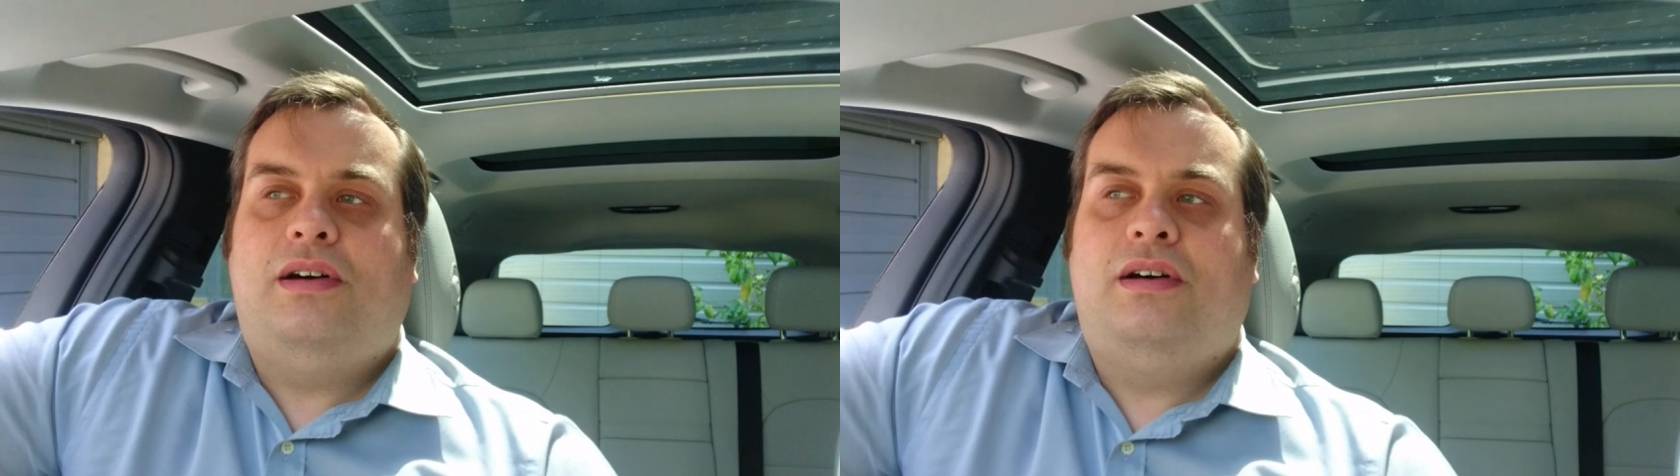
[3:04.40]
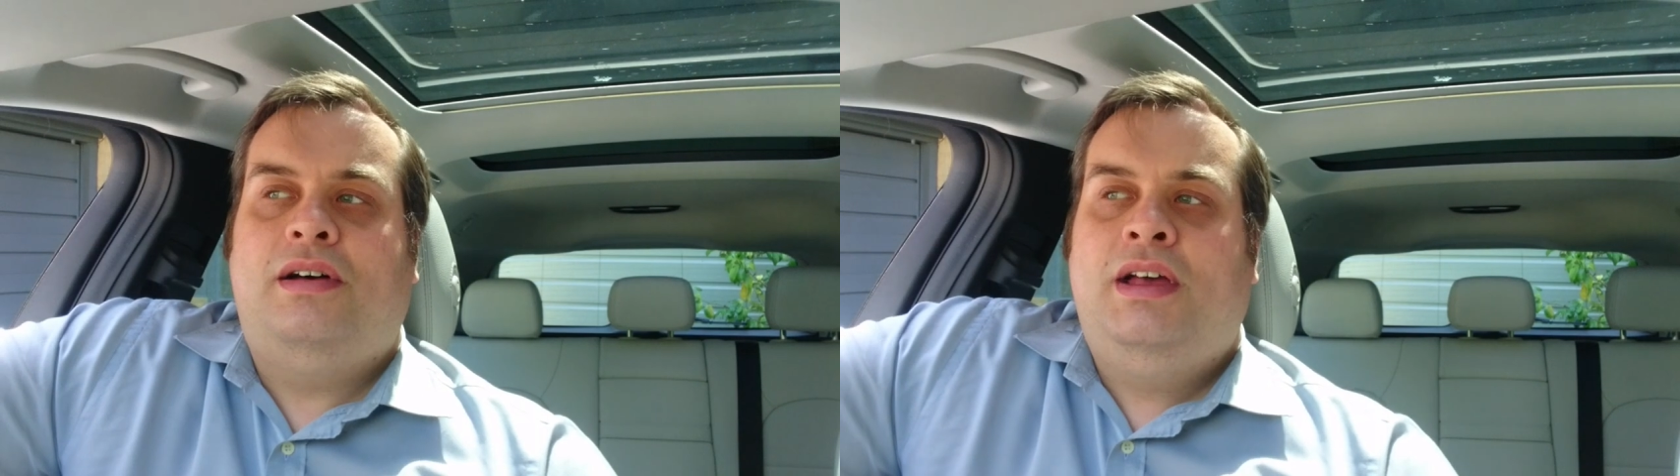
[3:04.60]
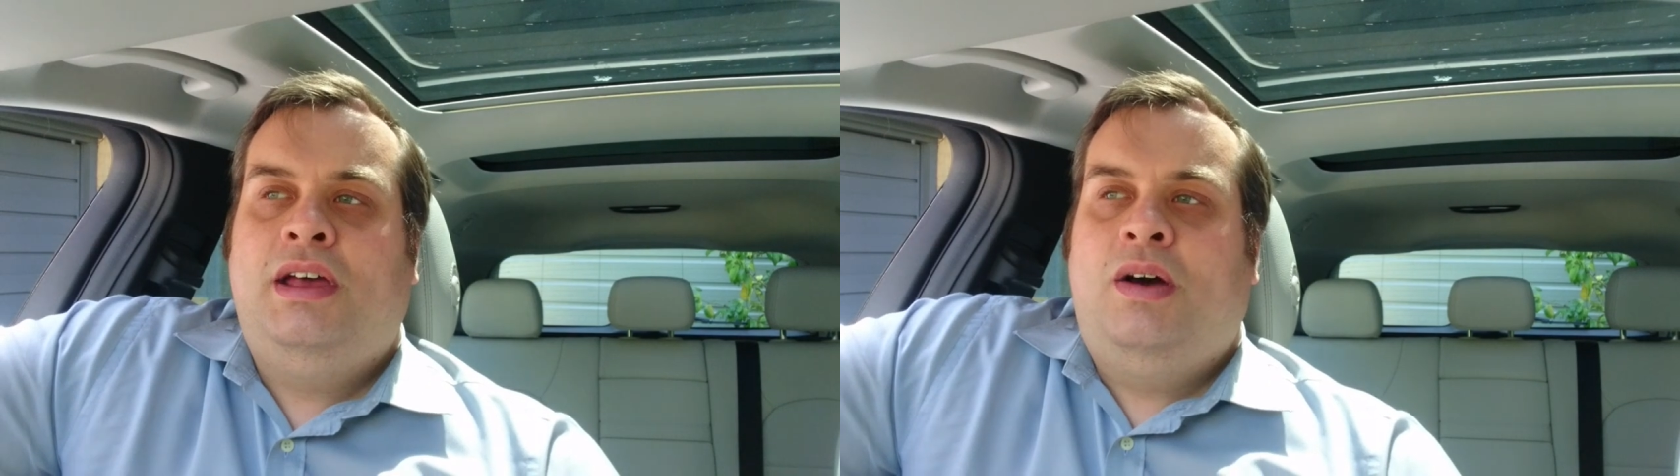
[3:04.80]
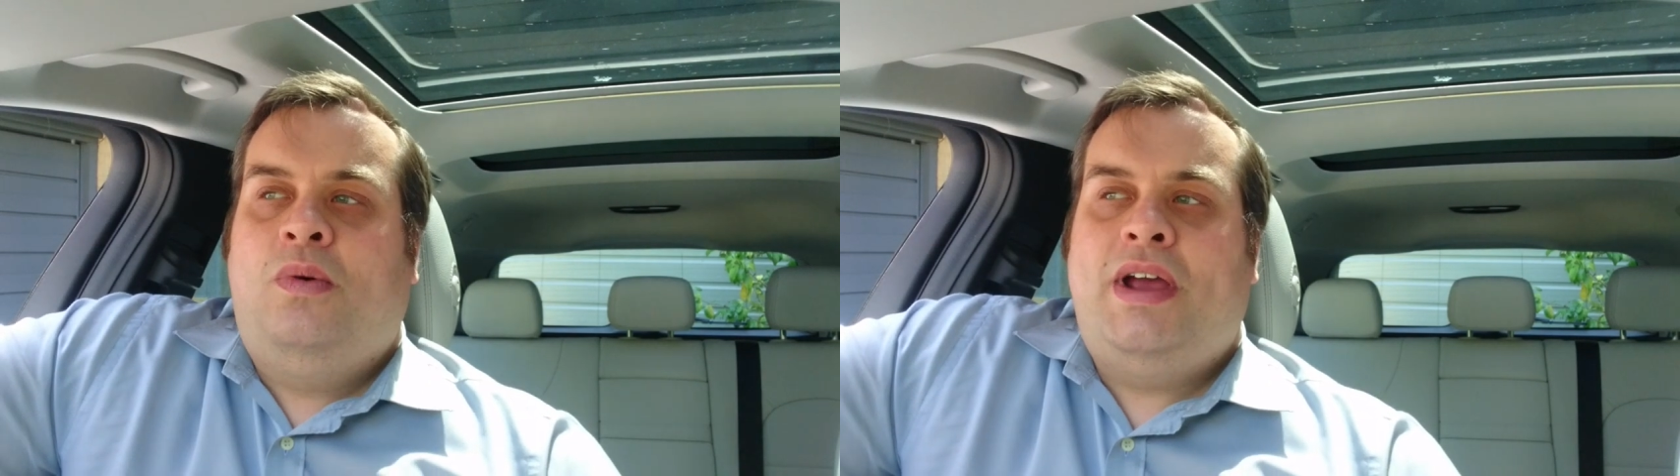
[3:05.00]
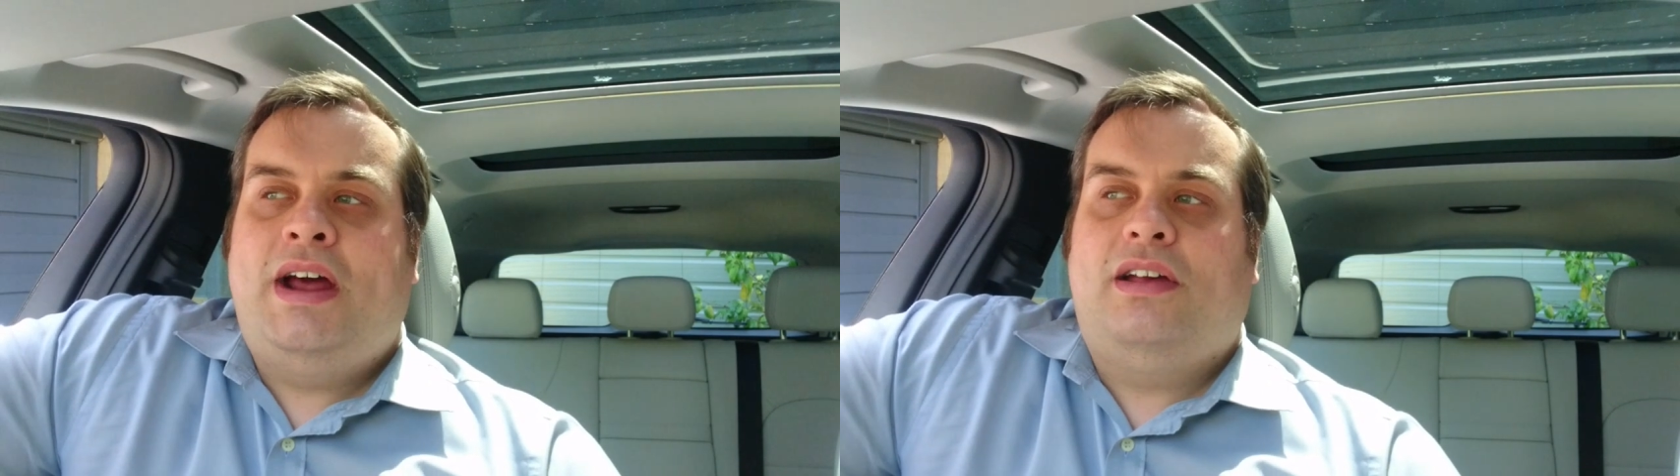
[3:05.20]
car.
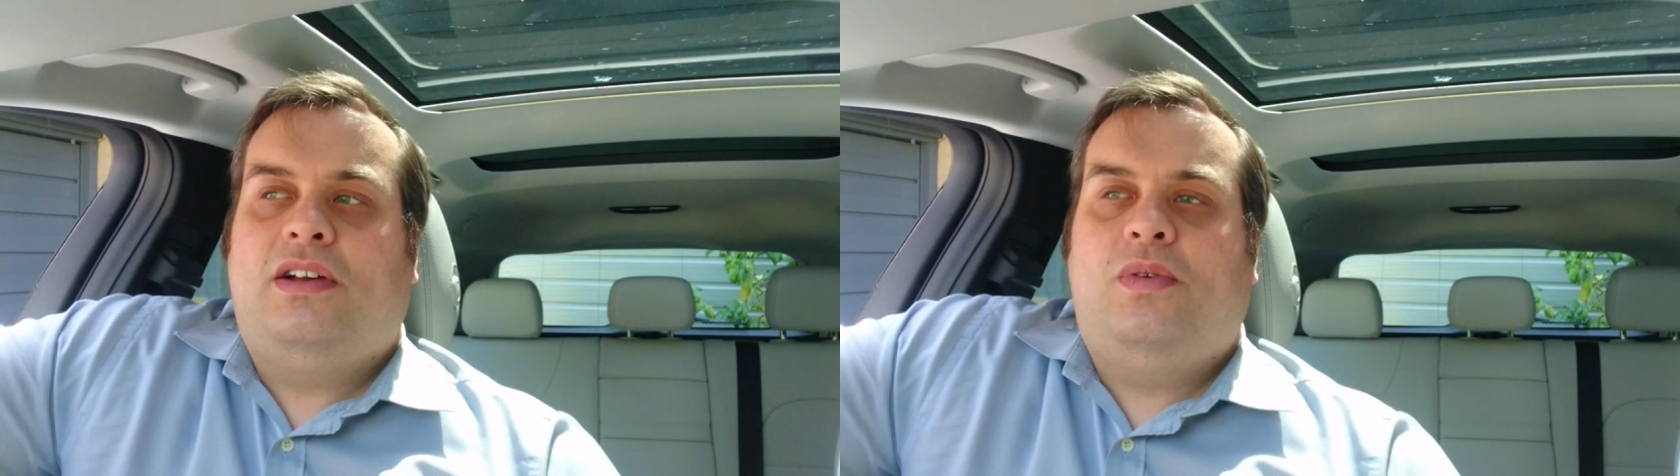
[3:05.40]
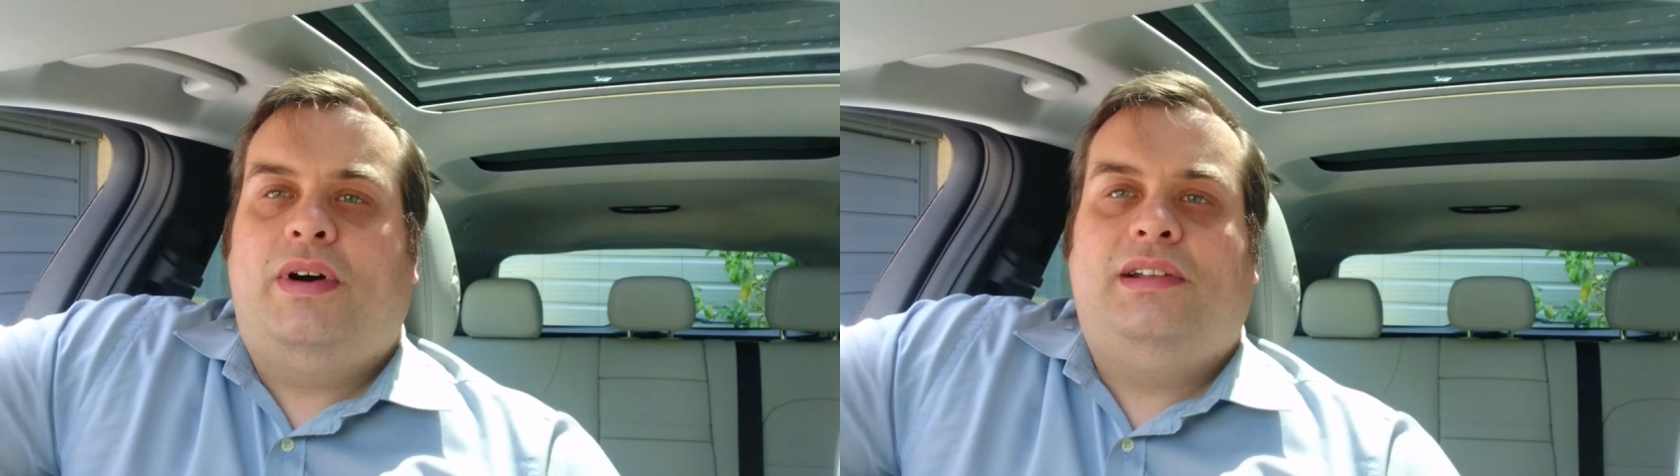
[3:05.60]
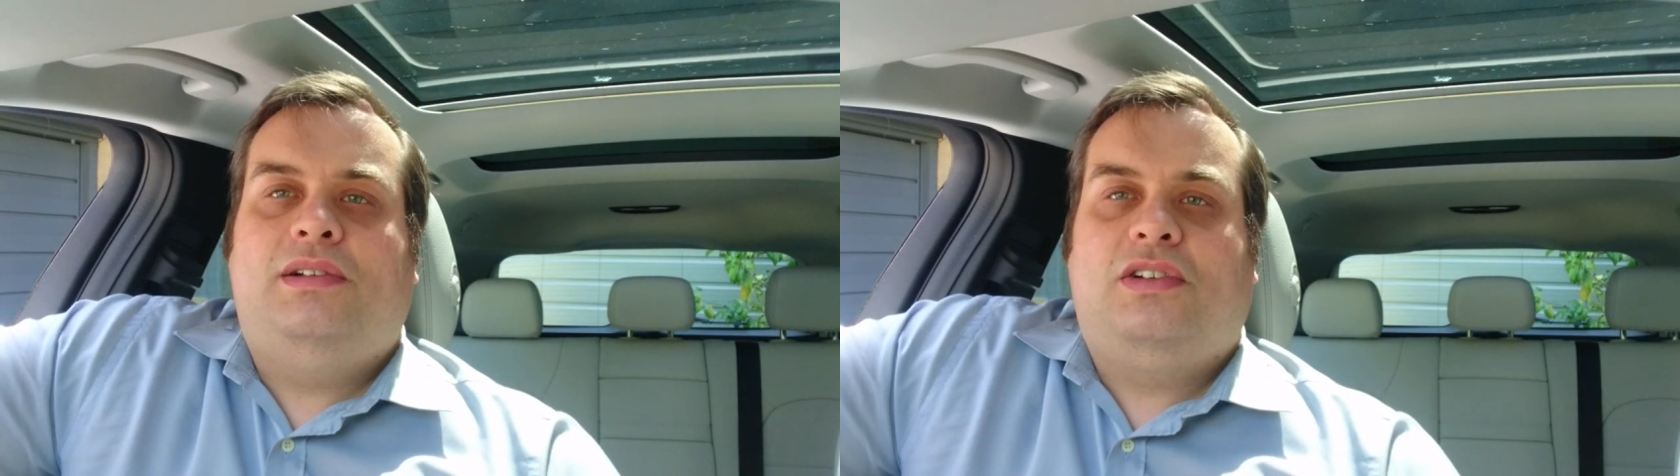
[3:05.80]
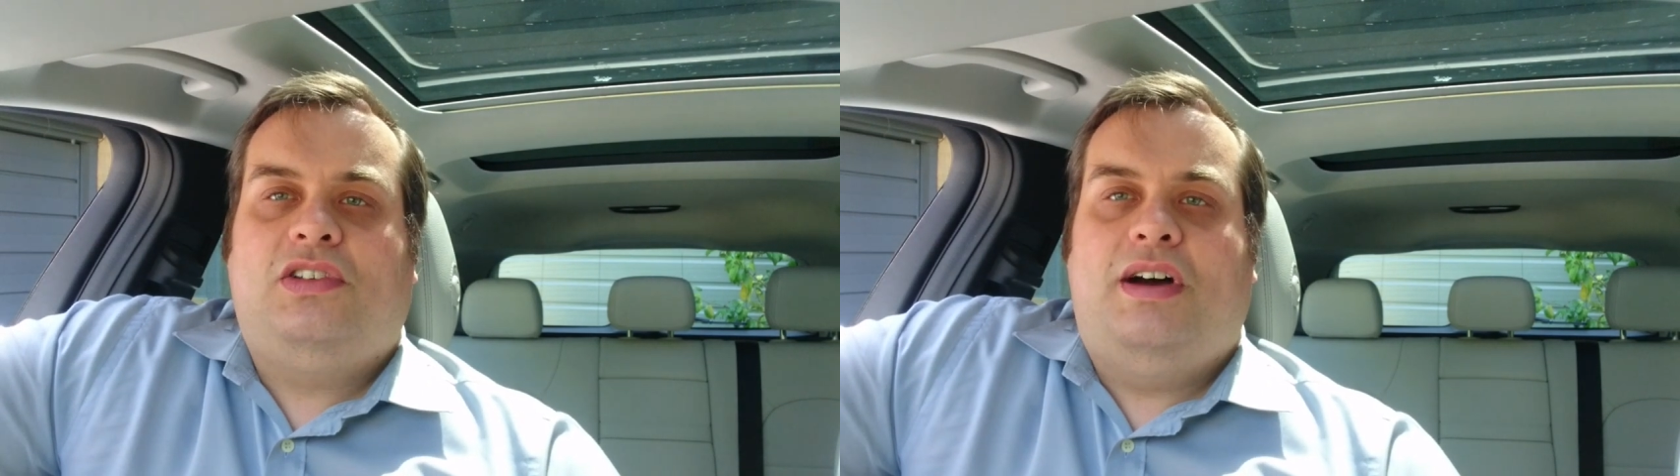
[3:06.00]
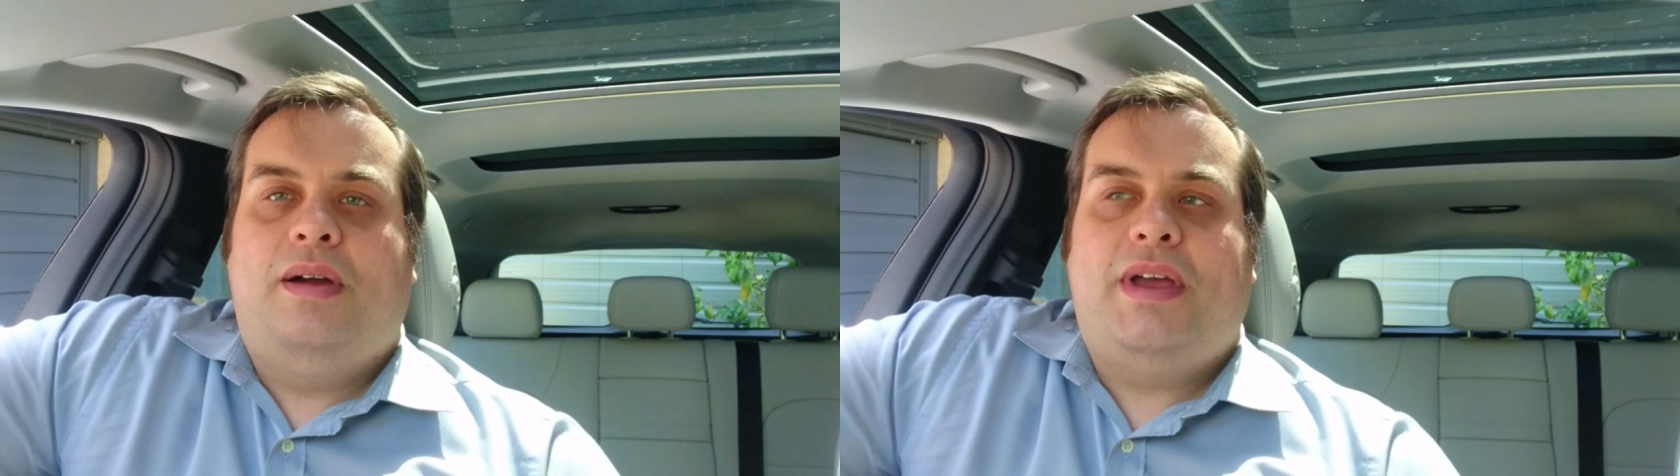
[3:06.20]
We had it quite a long time.